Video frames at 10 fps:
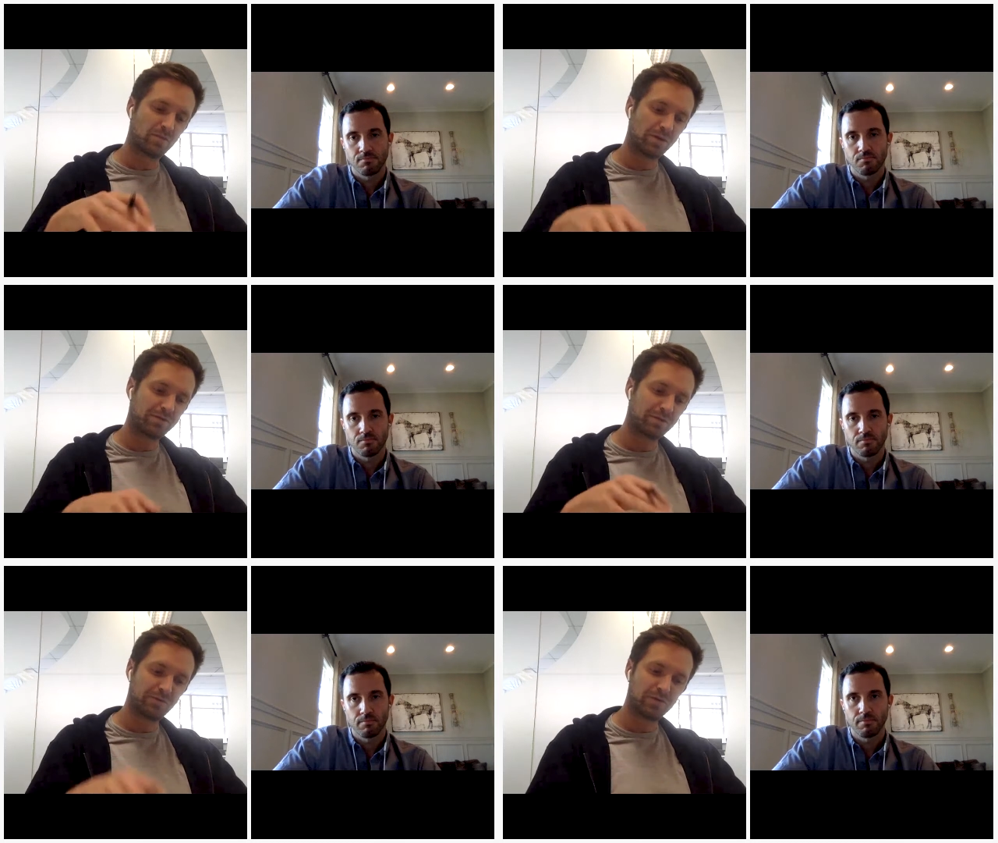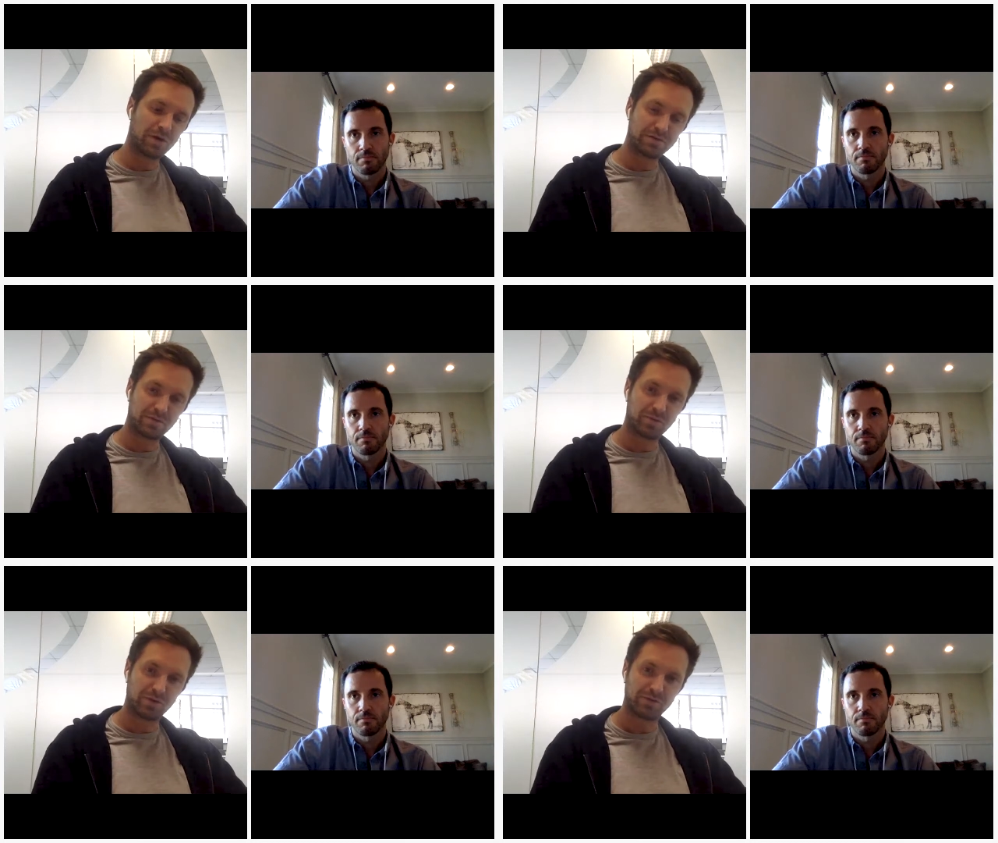Speaker 1: what is the
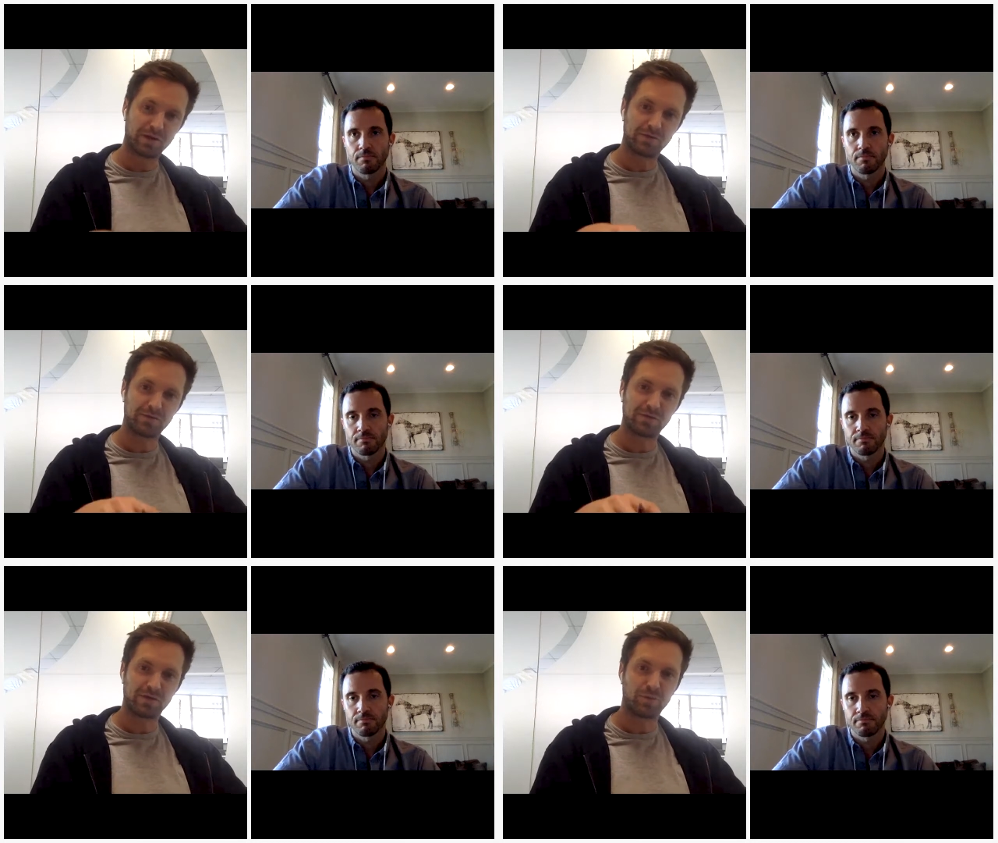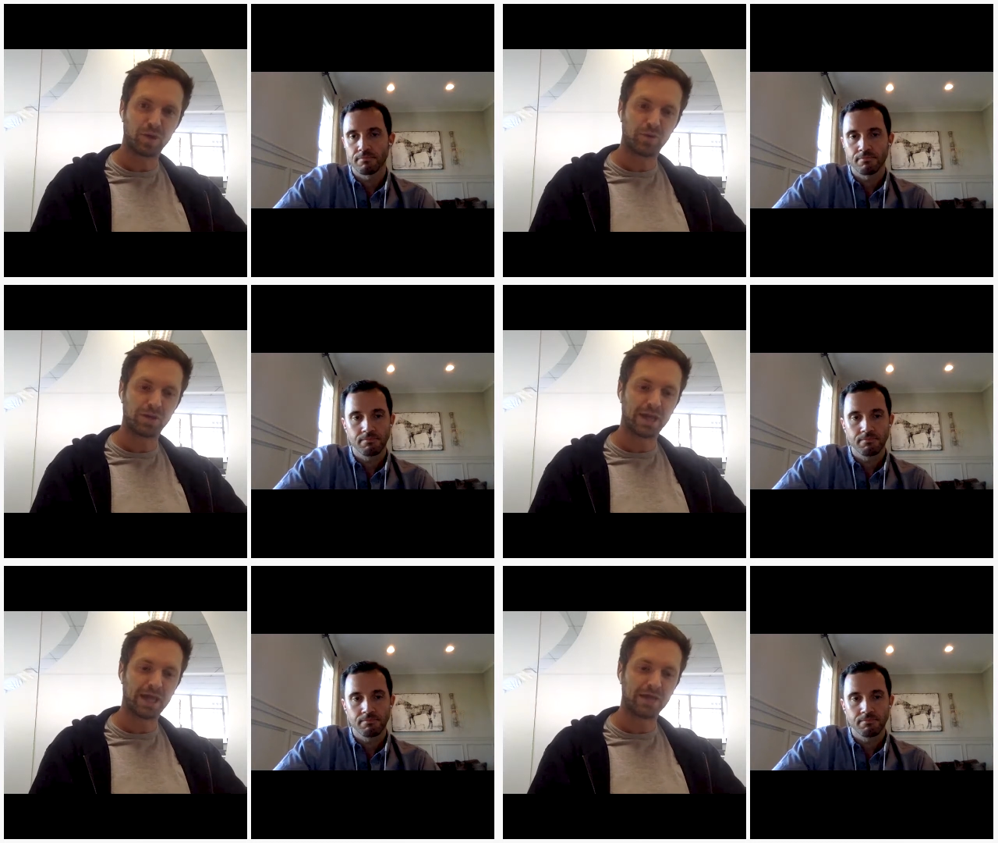forecasting process at the
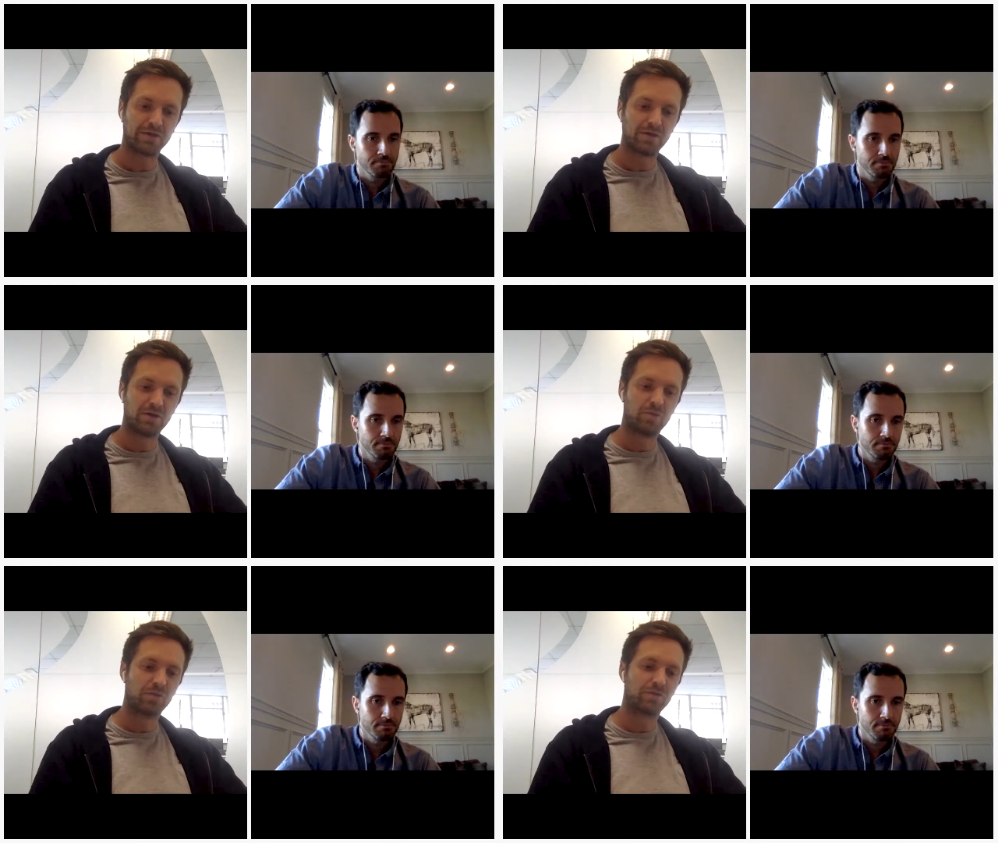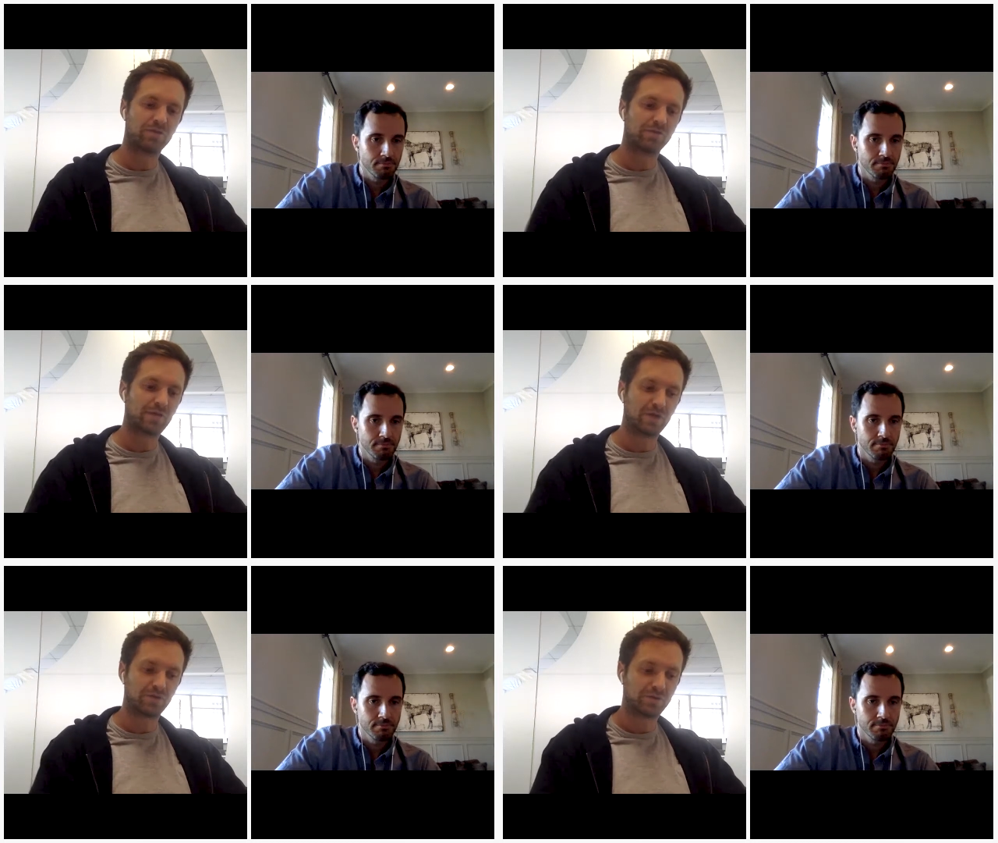moment, and what is the
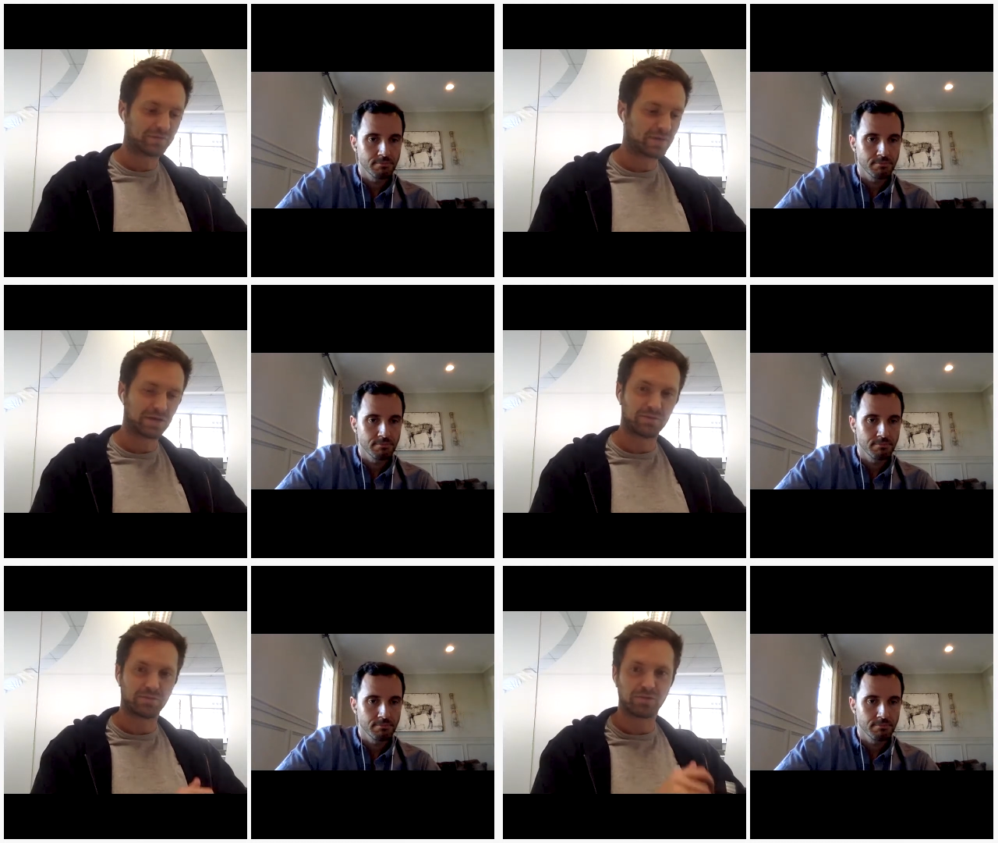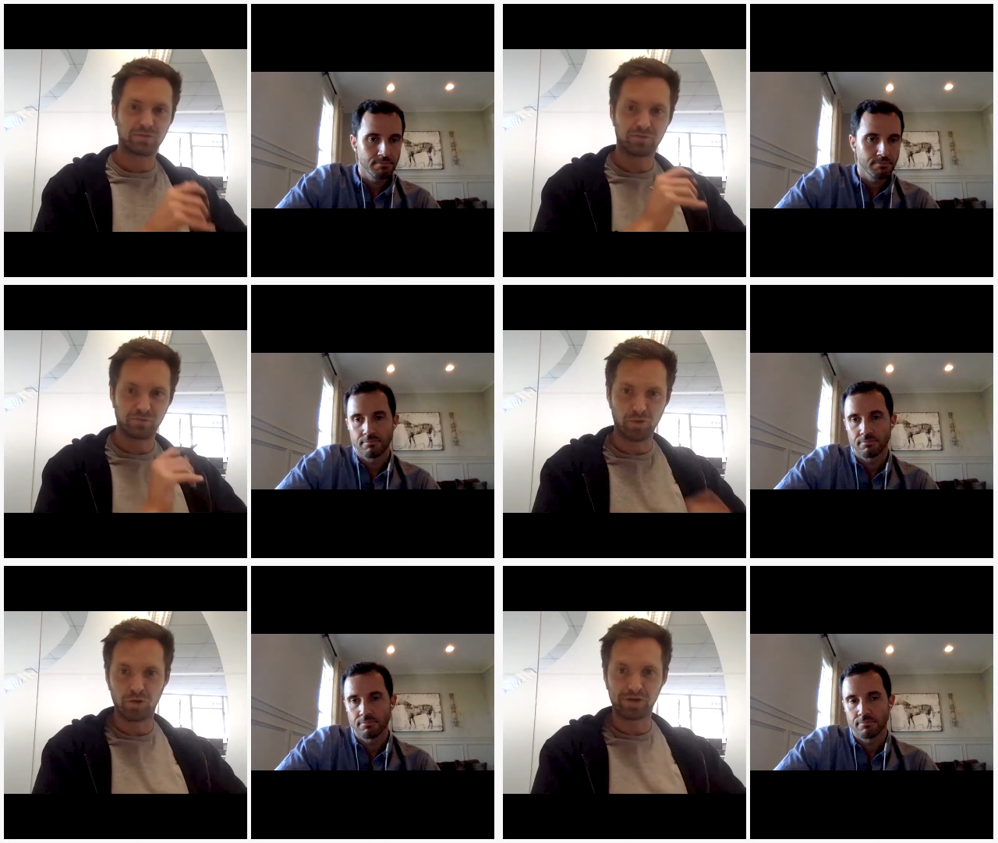sales ops team
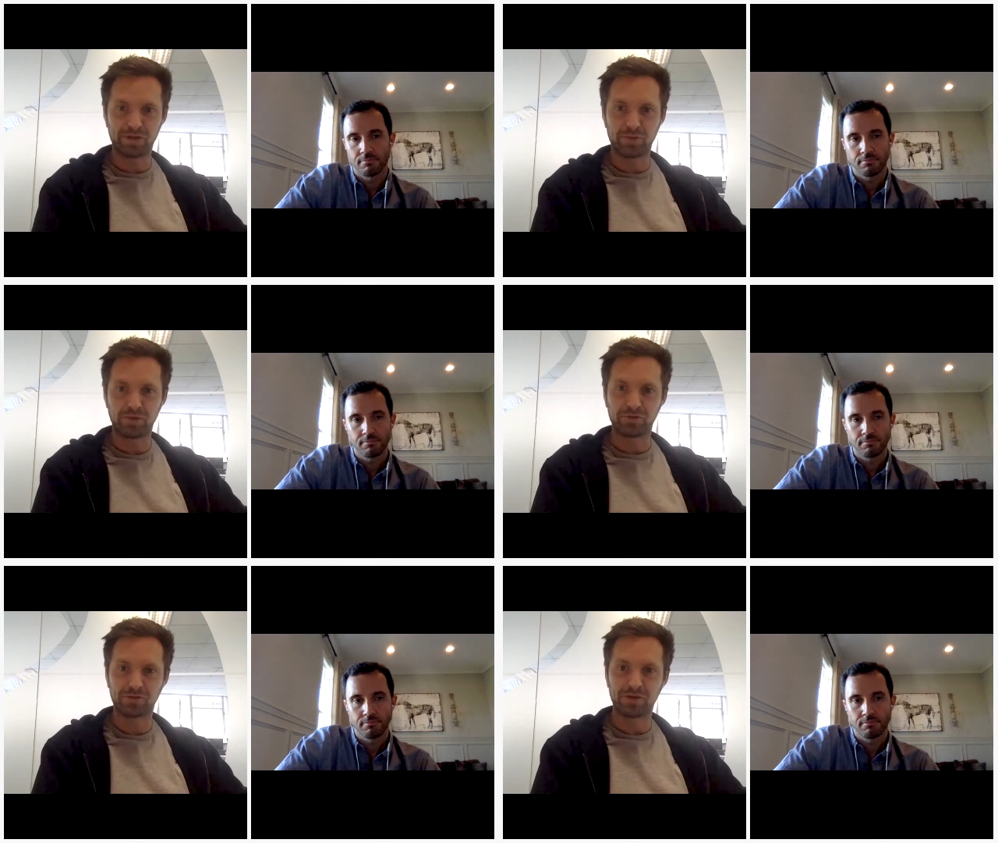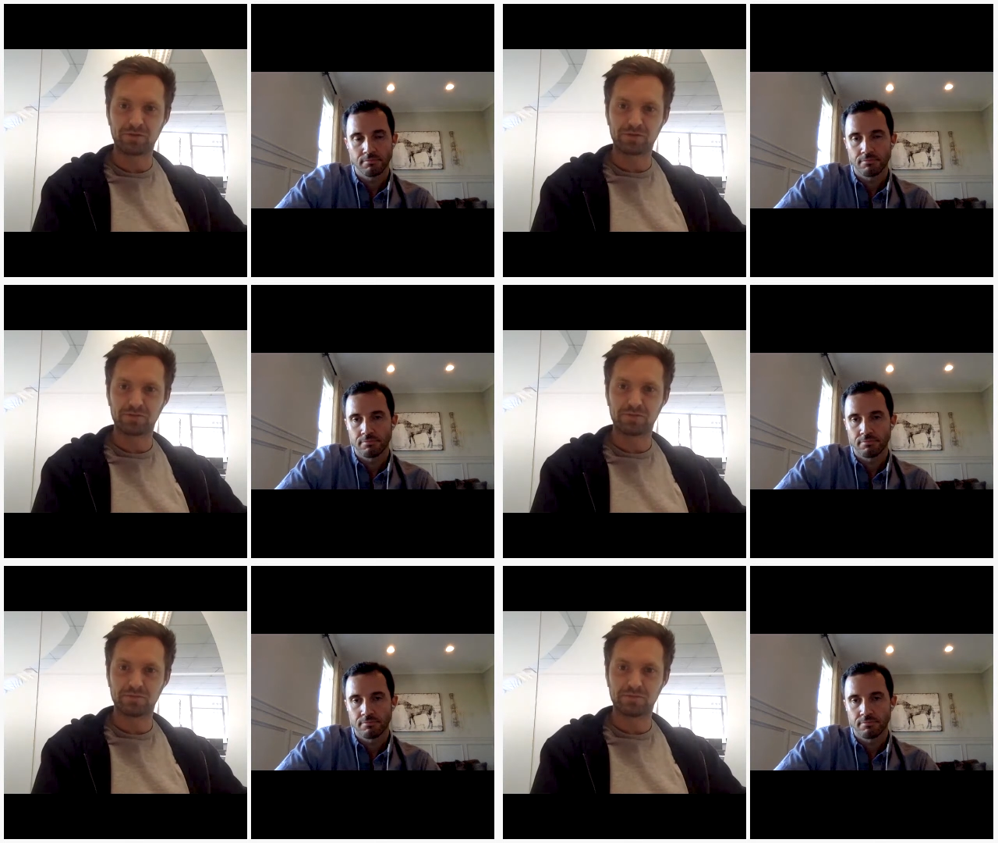role in that process?